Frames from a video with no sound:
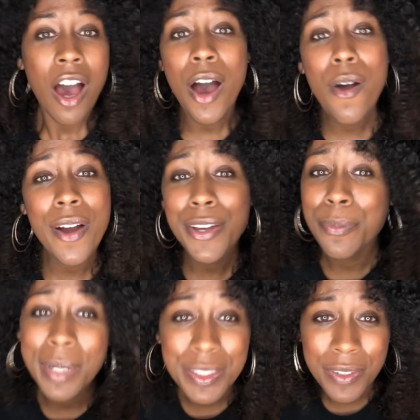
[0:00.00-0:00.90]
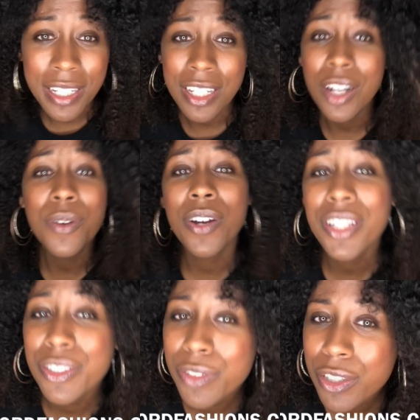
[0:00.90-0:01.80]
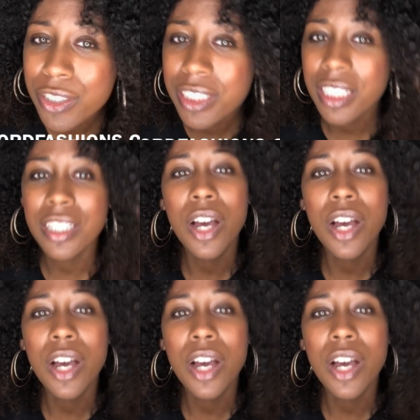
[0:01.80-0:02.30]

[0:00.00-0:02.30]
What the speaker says: oh, are you breastfeeding? Oh, are you nursing?